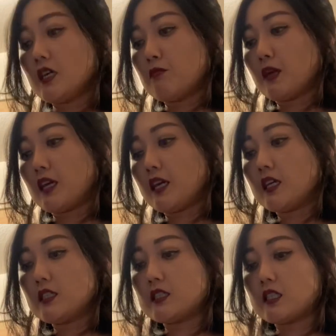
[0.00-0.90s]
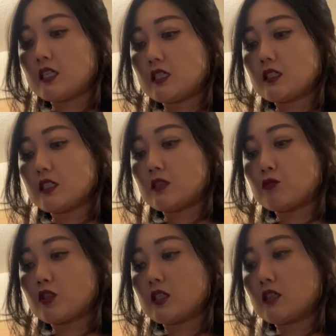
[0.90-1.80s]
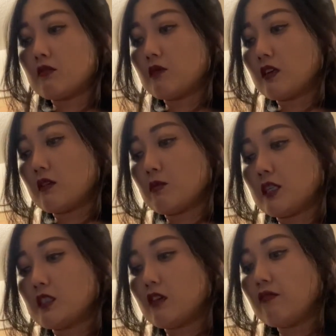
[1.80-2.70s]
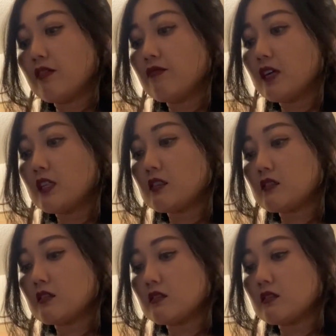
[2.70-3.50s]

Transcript: In my head, it's like, I'm trying to give up myself advice